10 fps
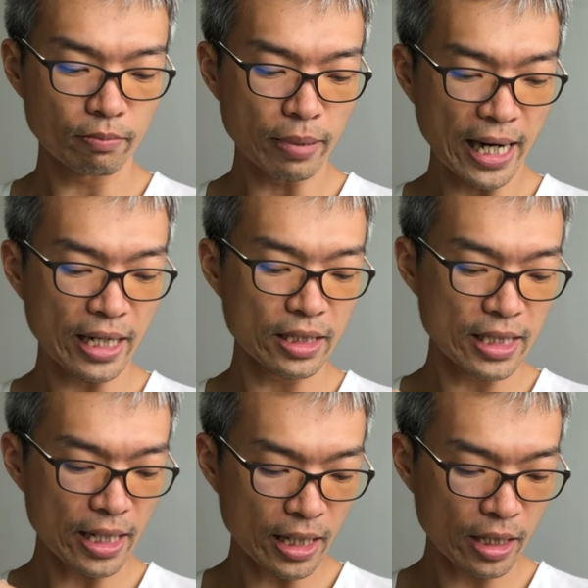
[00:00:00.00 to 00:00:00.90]
by
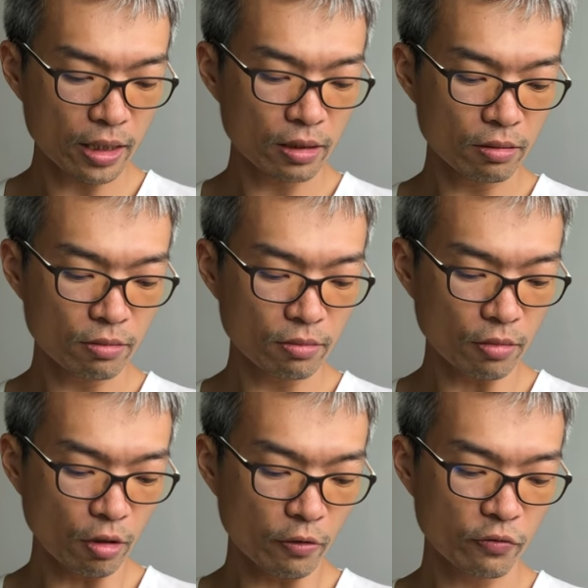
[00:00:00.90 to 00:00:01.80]
the end
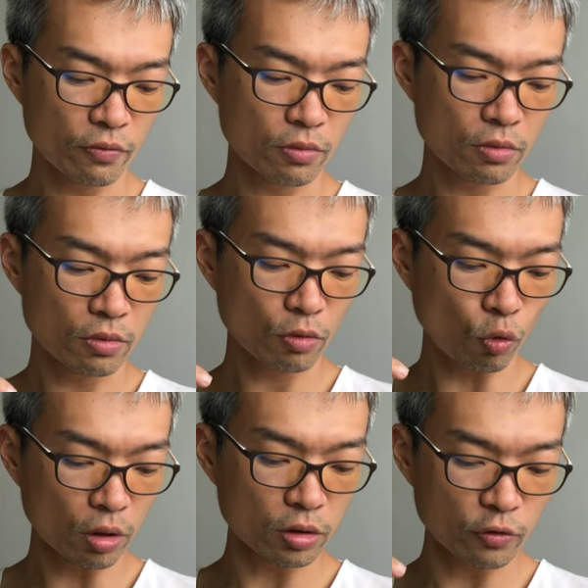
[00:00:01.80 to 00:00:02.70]
of
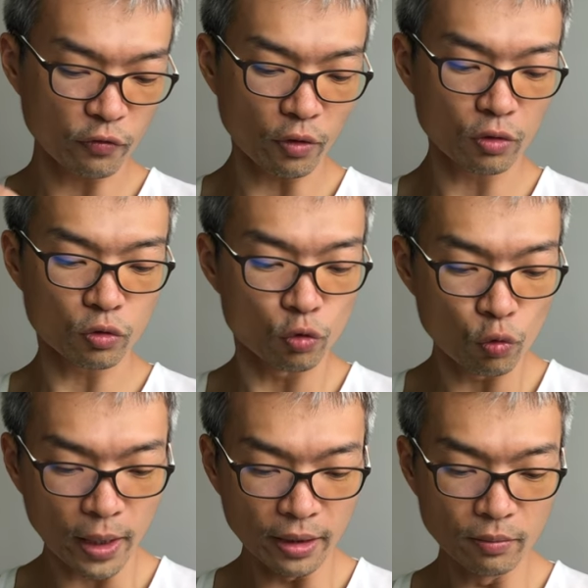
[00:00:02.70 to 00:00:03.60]
quarter
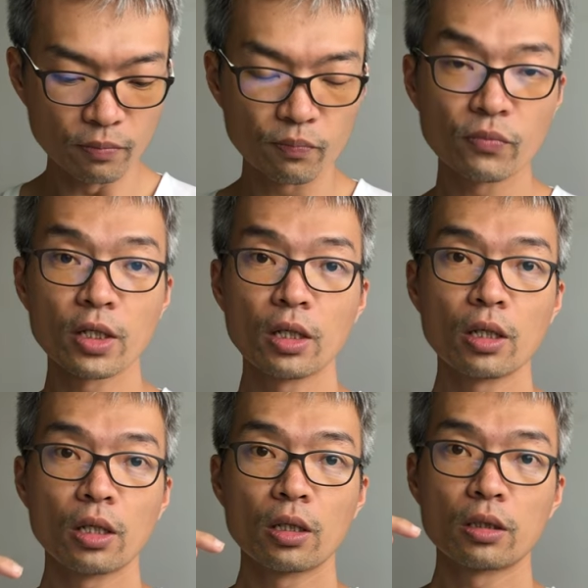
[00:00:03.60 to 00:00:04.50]
4/21,
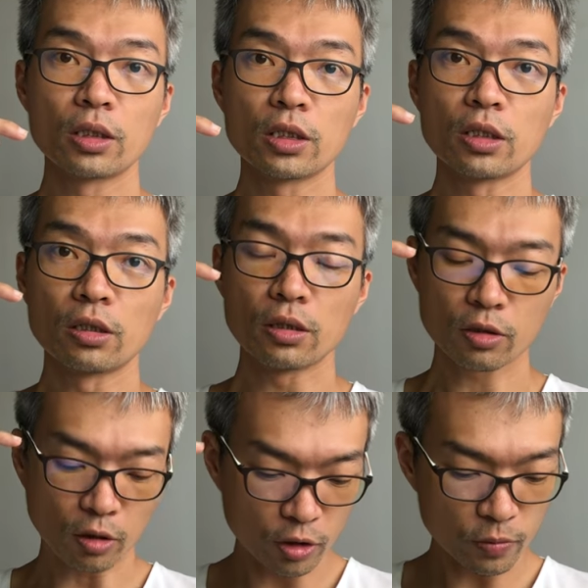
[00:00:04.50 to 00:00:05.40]
the
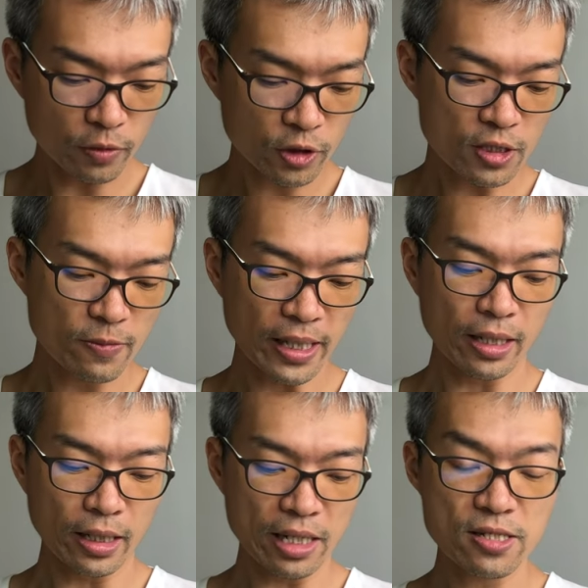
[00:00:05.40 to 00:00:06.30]
contributions
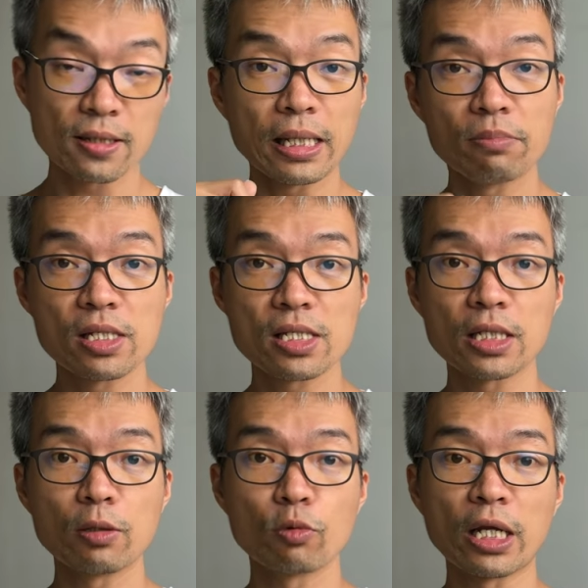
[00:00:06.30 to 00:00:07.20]
by Amsterdam
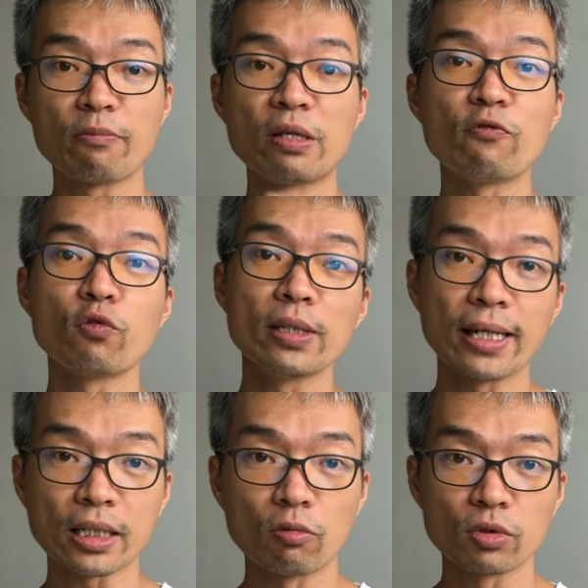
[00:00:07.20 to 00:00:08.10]
DC would have been fully
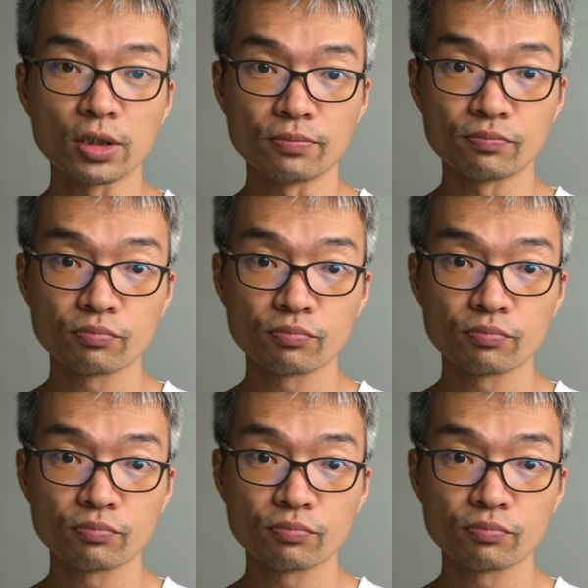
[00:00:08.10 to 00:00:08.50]
accounted.